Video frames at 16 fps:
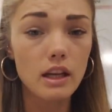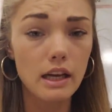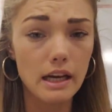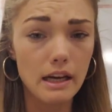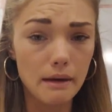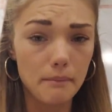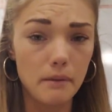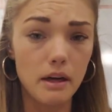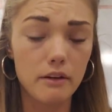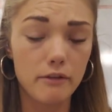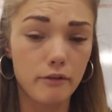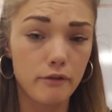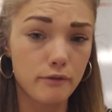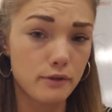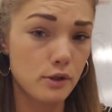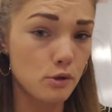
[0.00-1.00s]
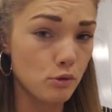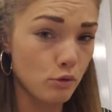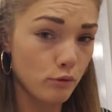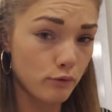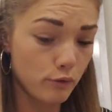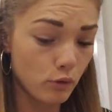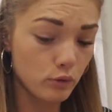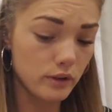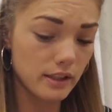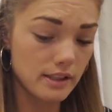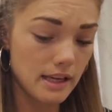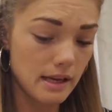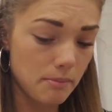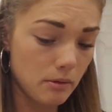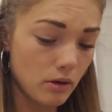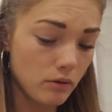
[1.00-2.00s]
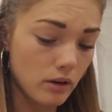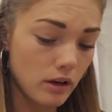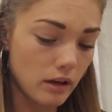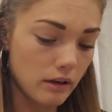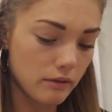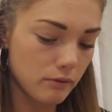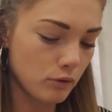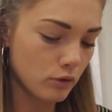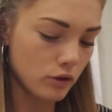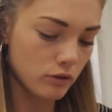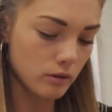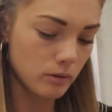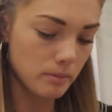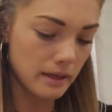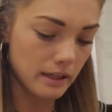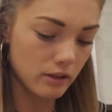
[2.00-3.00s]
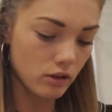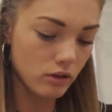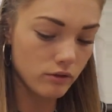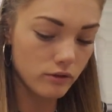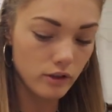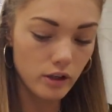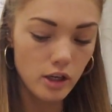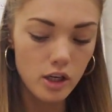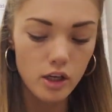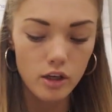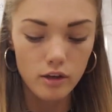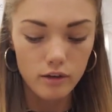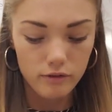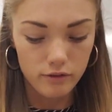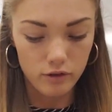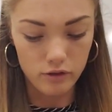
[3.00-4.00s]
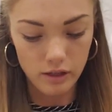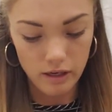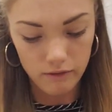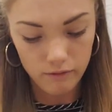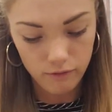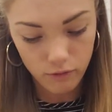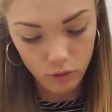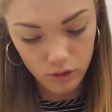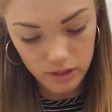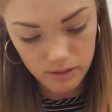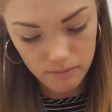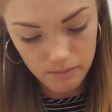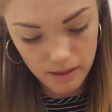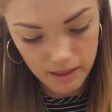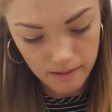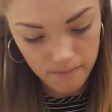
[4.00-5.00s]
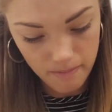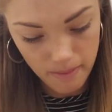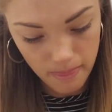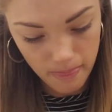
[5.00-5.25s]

to fold the tape, fold the rubber band over for reinforcement.